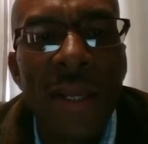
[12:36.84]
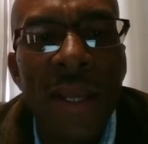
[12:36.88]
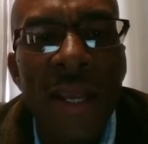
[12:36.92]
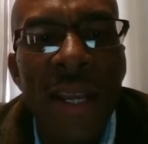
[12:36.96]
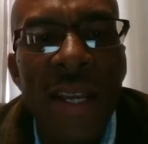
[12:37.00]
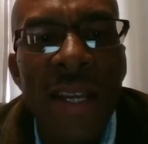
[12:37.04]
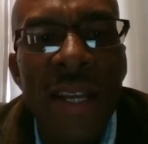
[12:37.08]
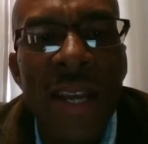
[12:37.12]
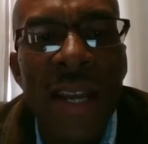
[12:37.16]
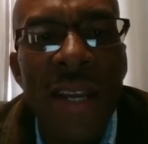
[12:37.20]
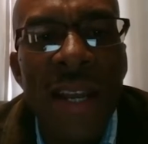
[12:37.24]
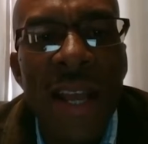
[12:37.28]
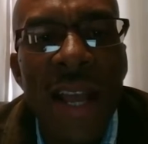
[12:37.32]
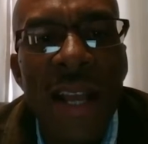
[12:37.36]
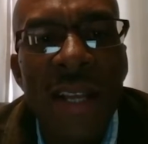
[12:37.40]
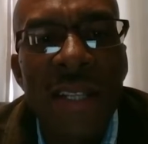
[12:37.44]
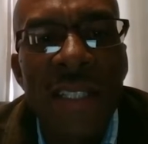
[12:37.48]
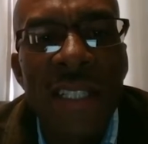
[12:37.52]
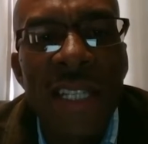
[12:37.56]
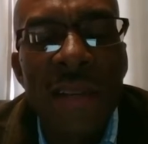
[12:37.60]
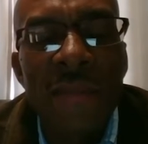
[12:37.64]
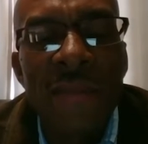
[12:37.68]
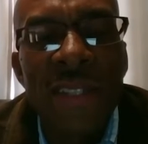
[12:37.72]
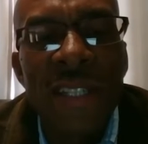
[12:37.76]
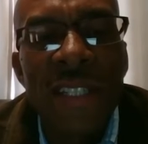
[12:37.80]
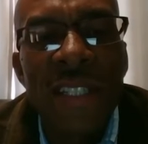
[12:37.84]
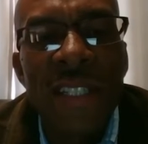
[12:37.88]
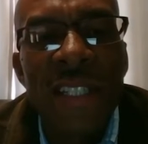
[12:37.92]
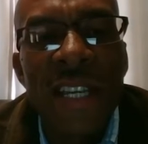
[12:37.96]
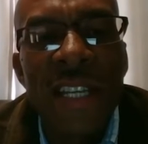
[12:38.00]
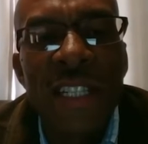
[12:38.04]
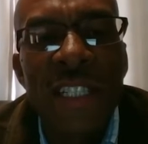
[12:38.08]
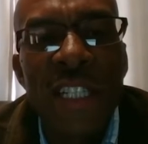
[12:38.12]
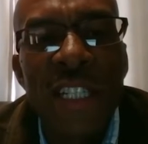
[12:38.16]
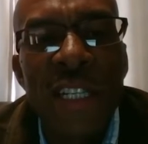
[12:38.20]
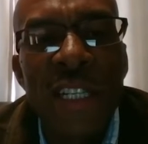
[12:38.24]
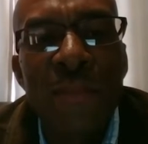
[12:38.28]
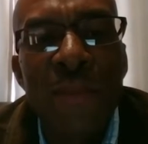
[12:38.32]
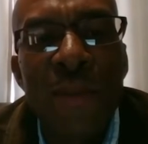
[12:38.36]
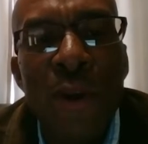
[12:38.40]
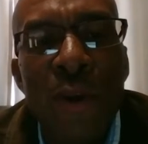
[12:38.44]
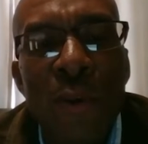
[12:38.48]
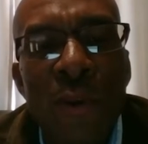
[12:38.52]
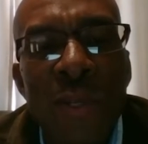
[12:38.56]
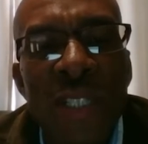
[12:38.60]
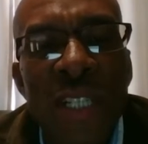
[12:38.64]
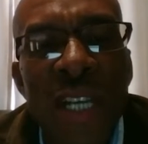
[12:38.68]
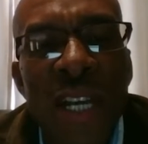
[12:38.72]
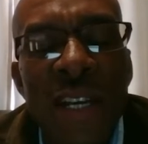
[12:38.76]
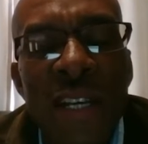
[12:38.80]
in an active citizenship
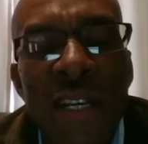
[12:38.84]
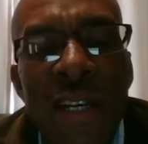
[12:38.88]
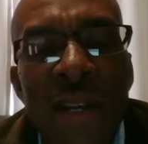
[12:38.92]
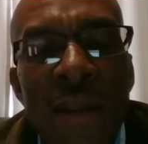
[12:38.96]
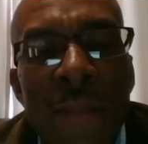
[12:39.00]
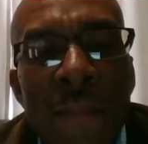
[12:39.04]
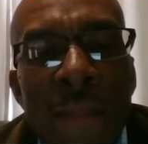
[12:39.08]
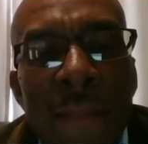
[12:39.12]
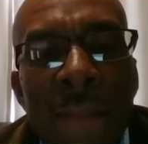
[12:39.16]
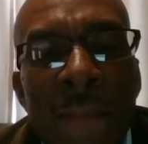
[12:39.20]
notion,